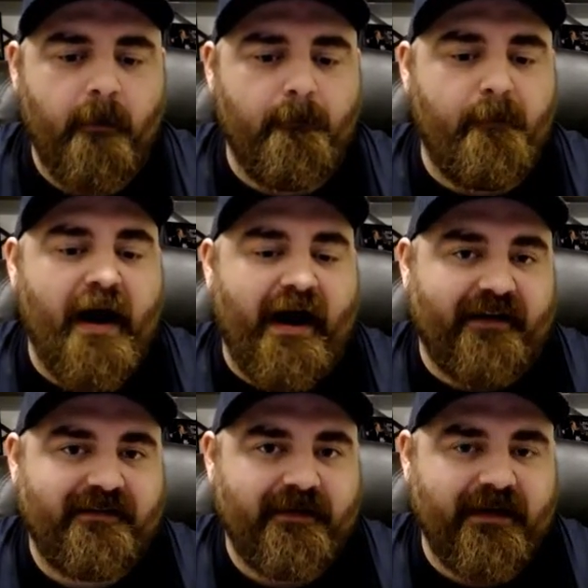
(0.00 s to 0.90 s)

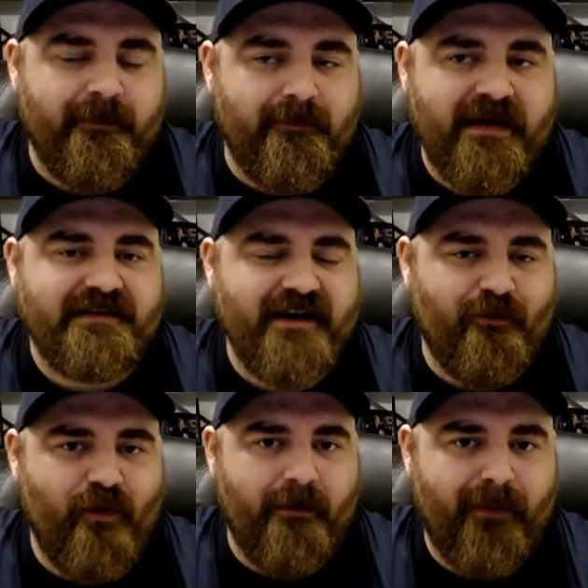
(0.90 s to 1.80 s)
But it means that
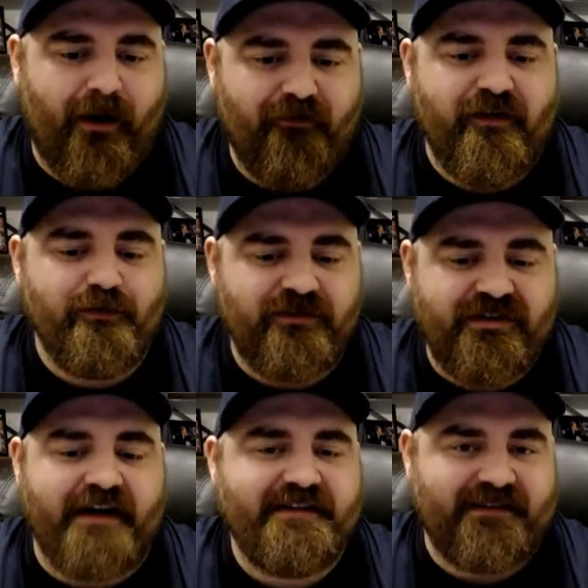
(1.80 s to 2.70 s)
what Mark Few
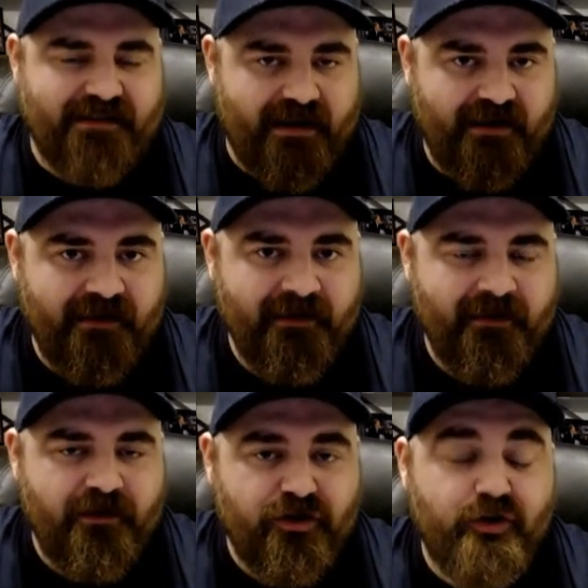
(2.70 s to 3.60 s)
does say
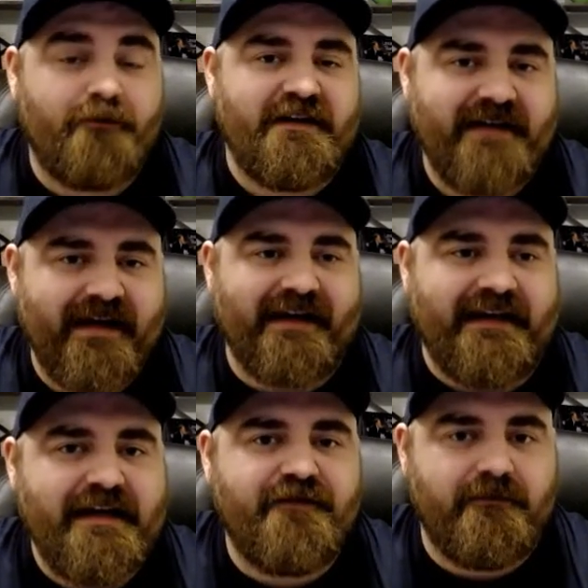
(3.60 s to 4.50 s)
should be taken
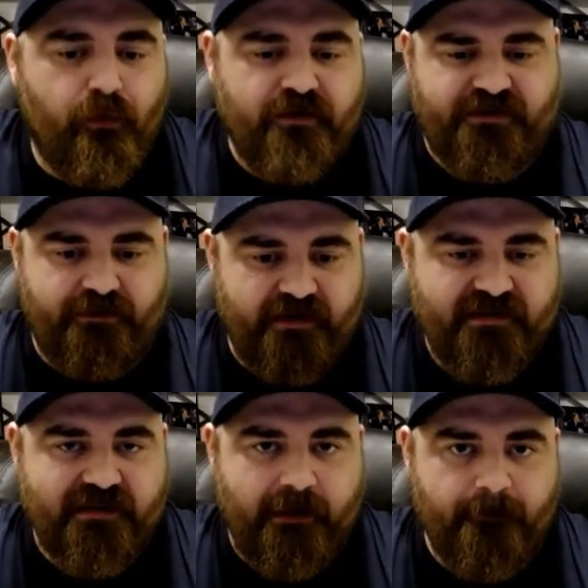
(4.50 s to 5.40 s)
even more
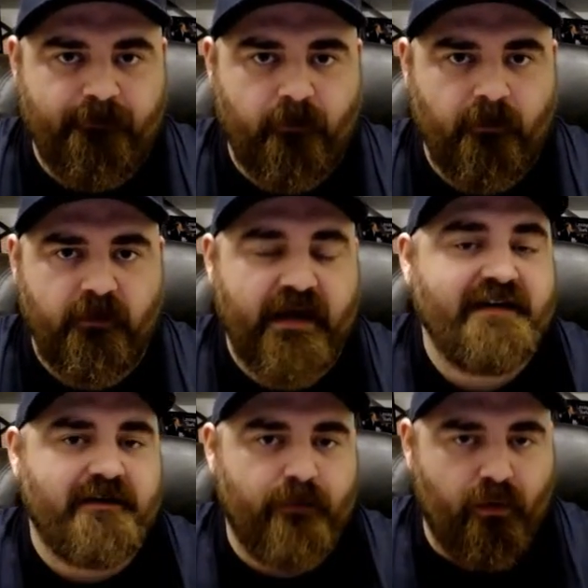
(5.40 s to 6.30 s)
seriously.
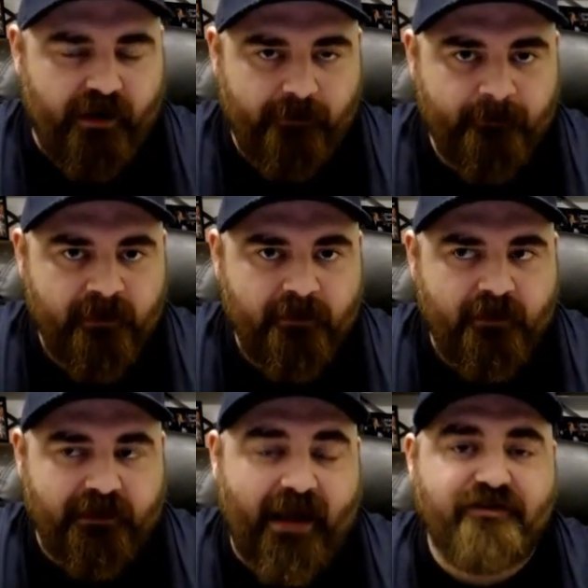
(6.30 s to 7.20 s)
Case in point,
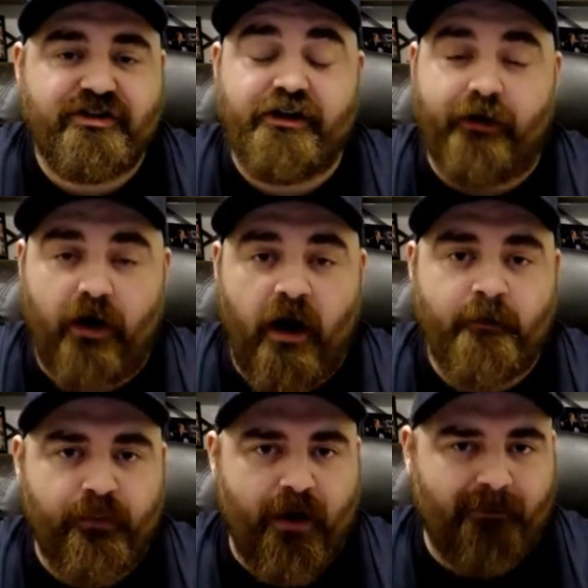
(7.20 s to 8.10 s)
last year,
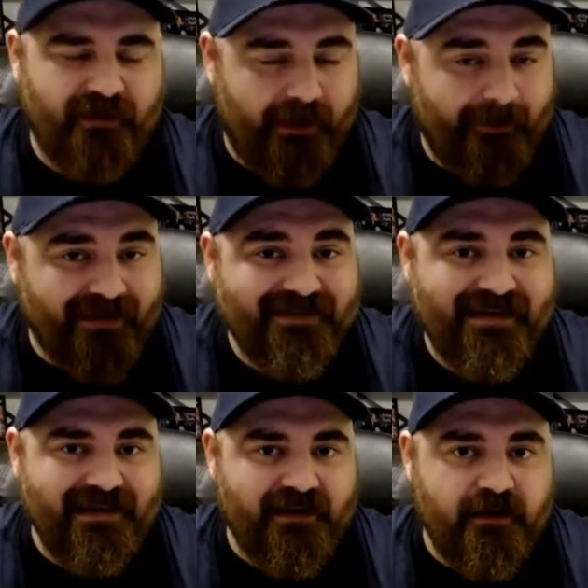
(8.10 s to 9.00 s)
unprompted, and that's
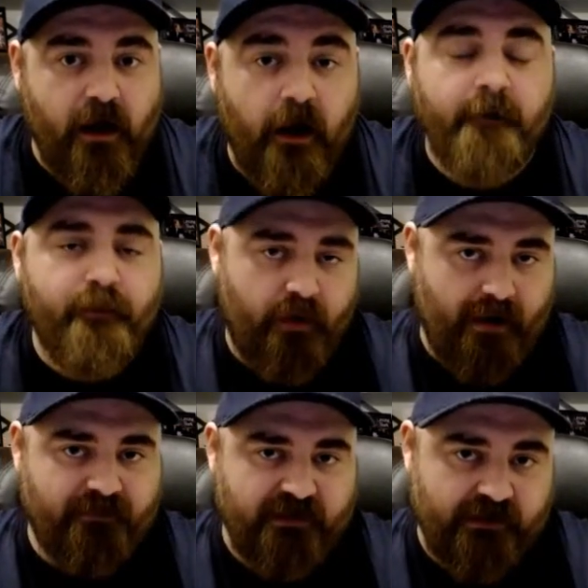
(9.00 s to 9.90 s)
key,
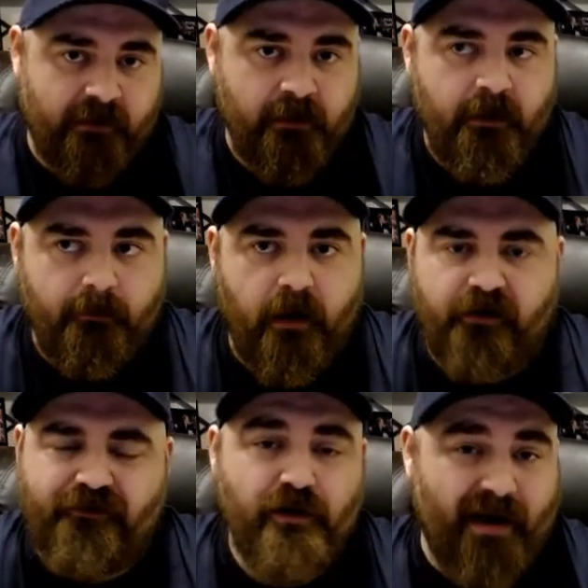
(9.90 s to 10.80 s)
unprompted,
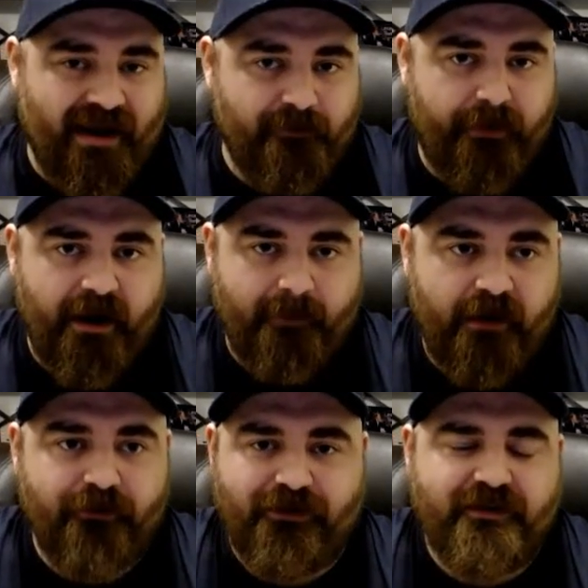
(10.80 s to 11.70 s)
Mark Few and Brian
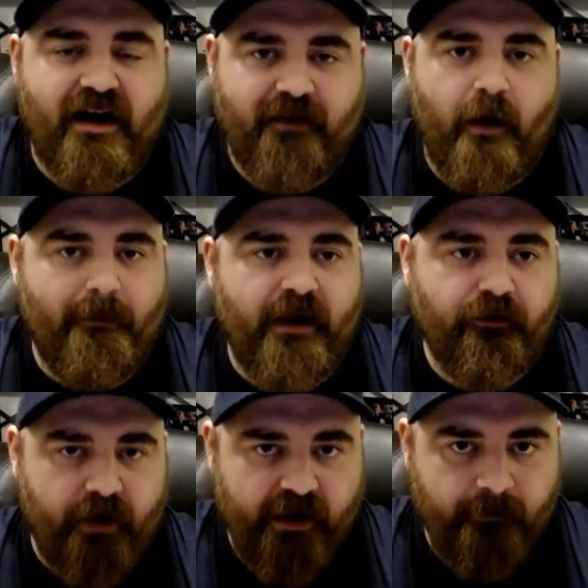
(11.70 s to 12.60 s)
Michaelson talked about Ben
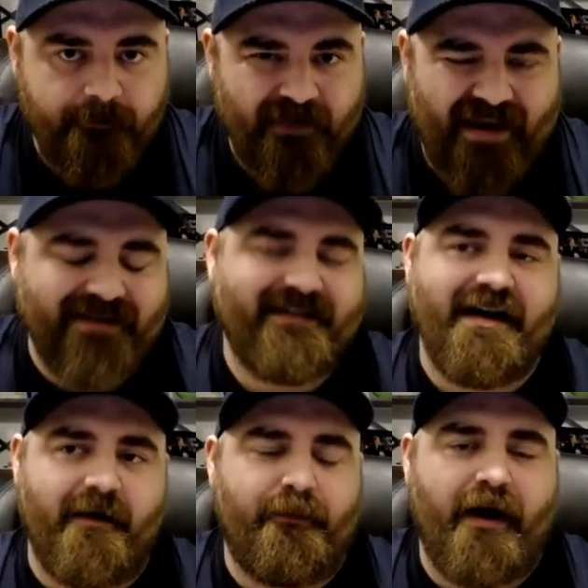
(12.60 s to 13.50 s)
Gregg. And I say
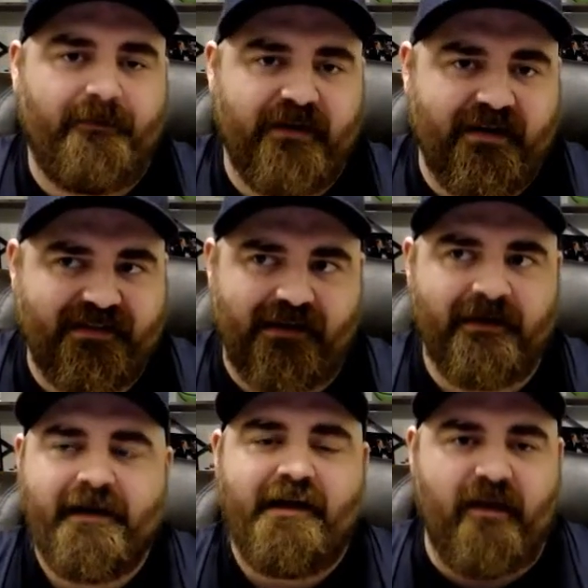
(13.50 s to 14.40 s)
unprompted as in
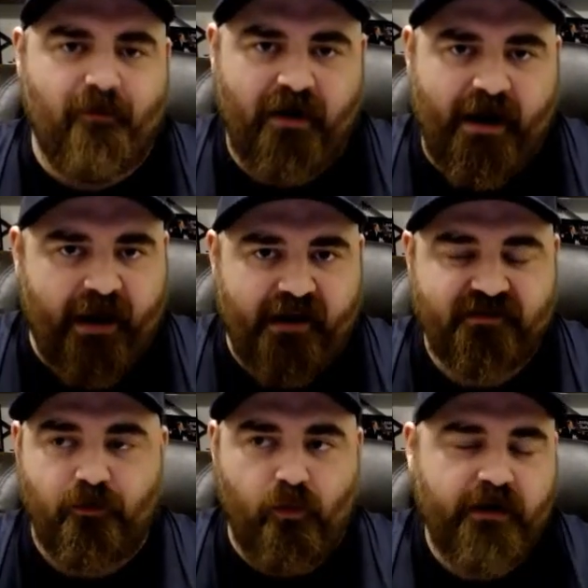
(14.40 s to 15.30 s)
they were not
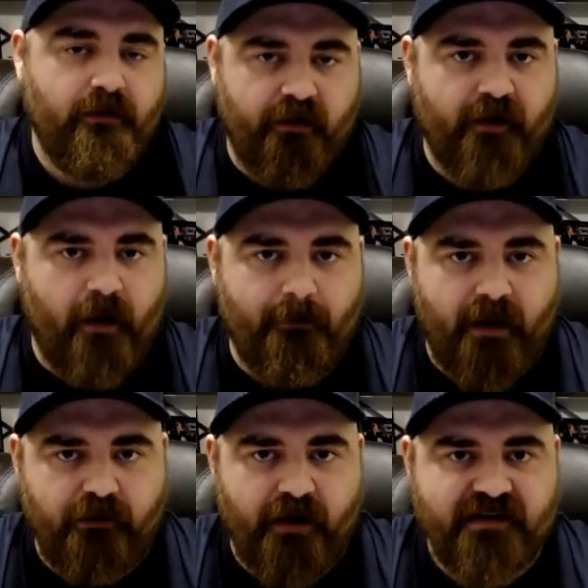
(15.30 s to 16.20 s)
asked, what do you think about
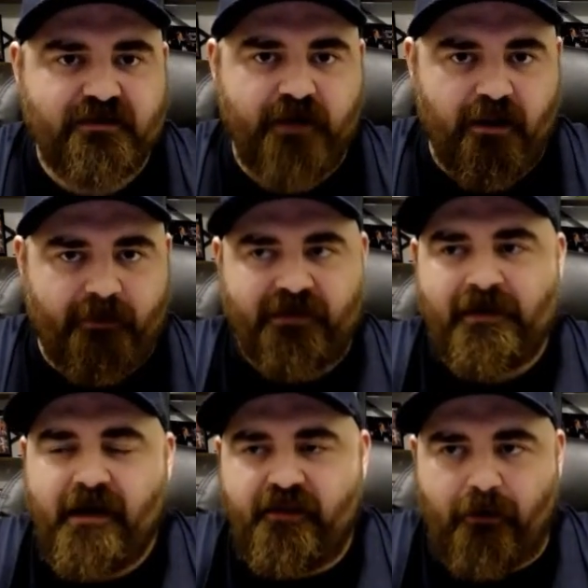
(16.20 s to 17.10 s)
Ben Gregg's development?
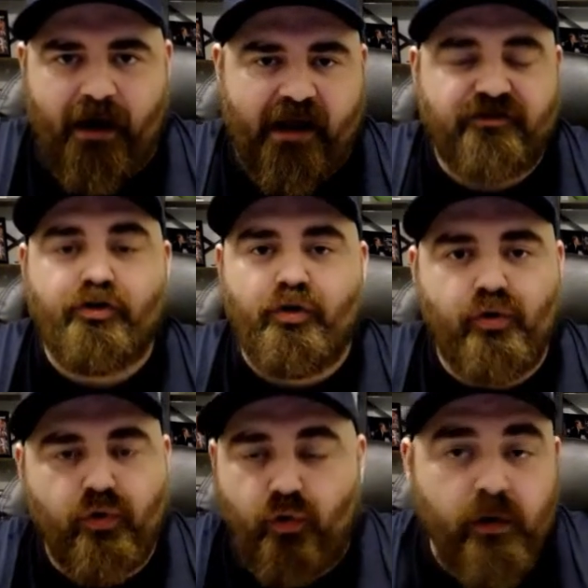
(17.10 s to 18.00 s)
They were asked
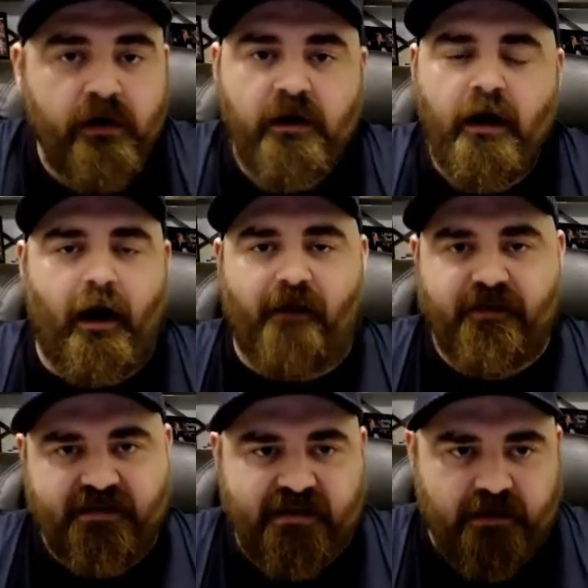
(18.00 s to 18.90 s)
who on the
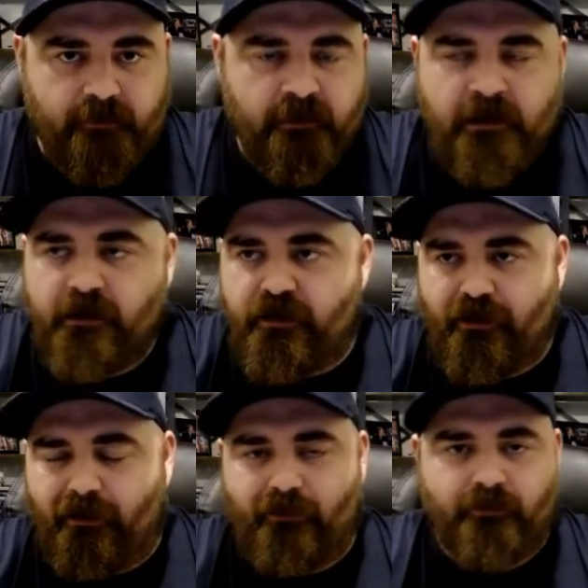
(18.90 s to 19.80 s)
team, you
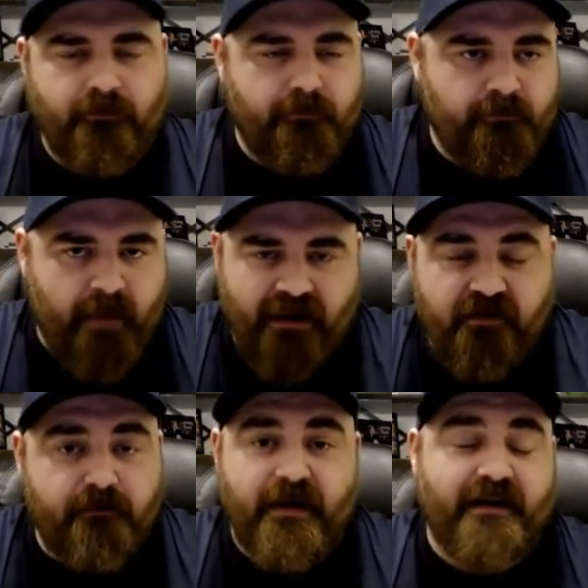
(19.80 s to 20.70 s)
know,
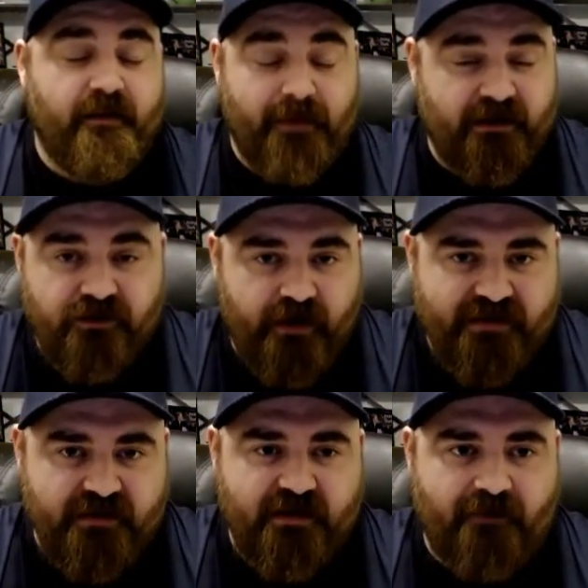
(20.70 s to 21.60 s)
made big, the biggest
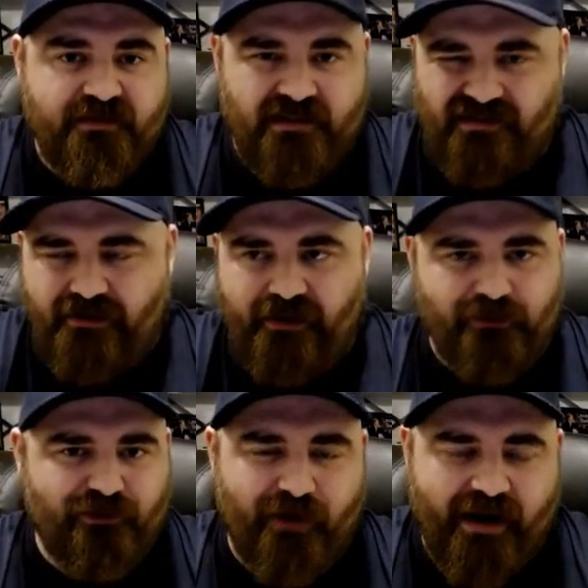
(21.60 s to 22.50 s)
strides this offseason. I think it
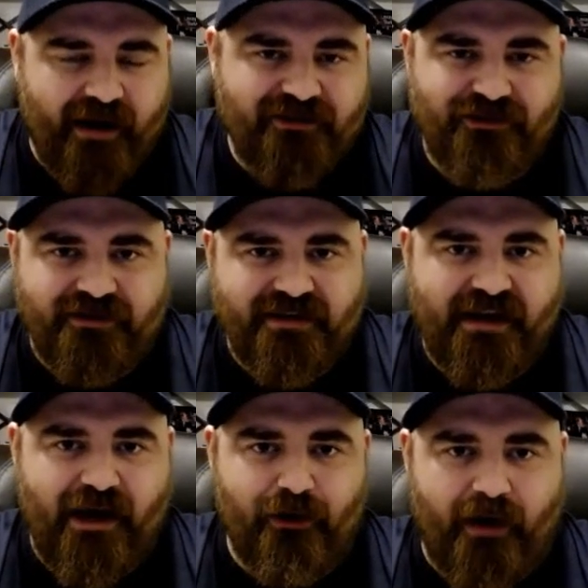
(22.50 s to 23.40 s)
was Greg Heister and Dick
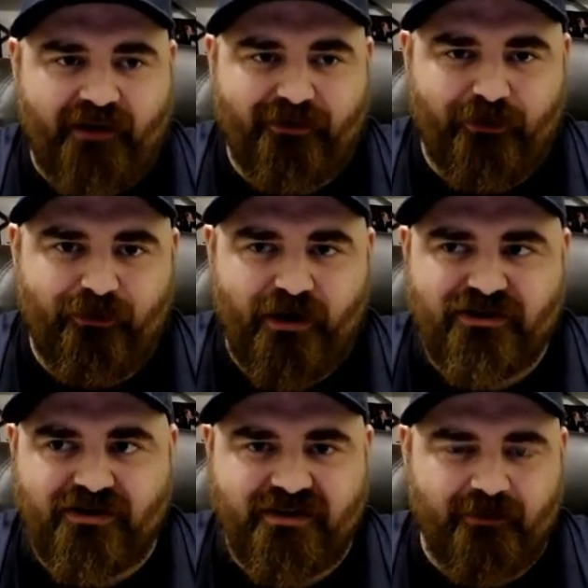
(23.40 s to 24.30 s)
who were asking those questions.